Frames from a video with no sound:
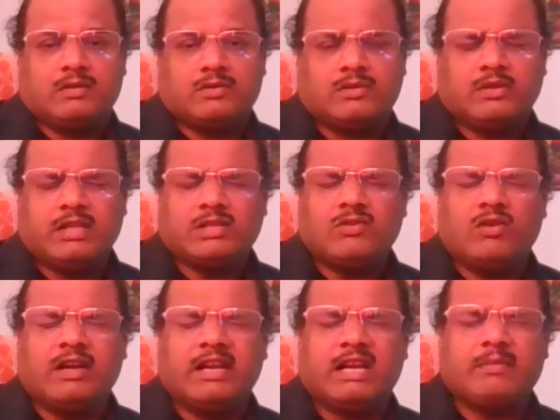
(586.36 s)
So this all
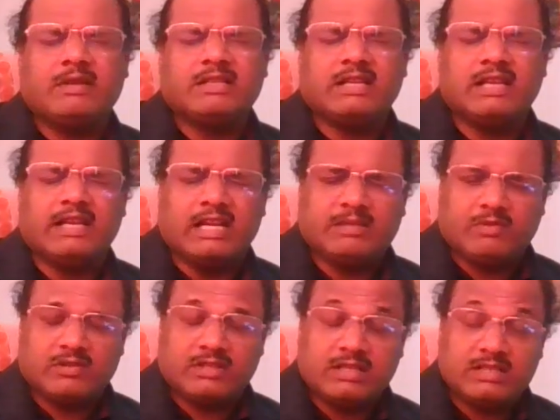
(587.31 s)
data basically gets
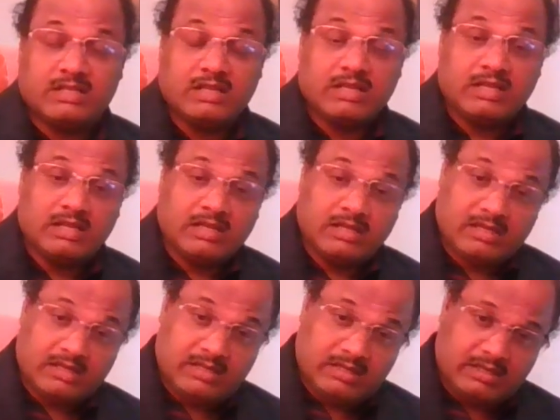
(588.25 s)
processed.
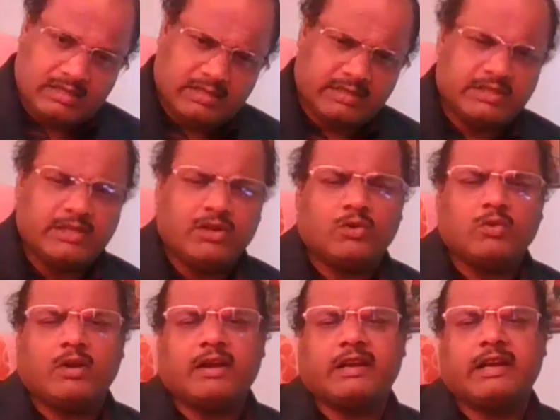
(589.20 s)
0 to
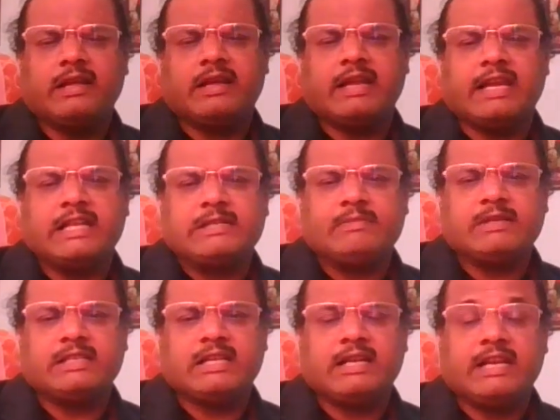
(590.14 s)
100 age
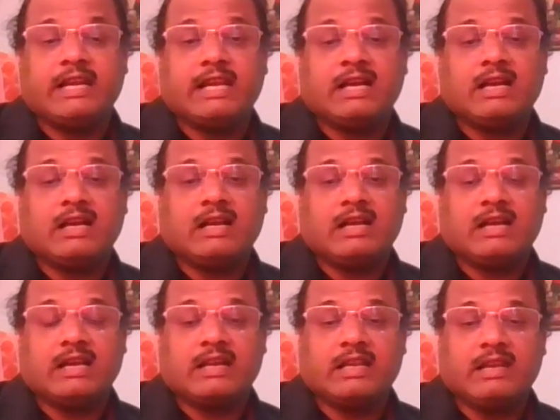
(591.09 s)
basically data
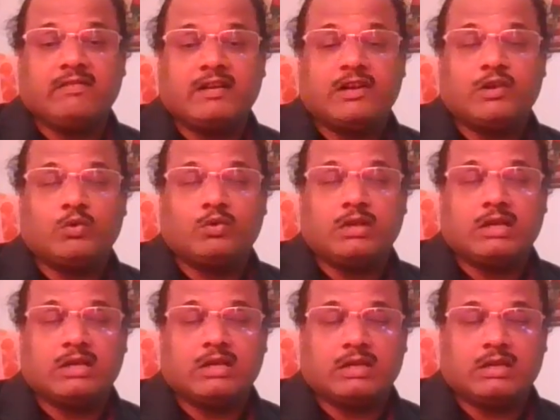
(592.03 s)
are given to the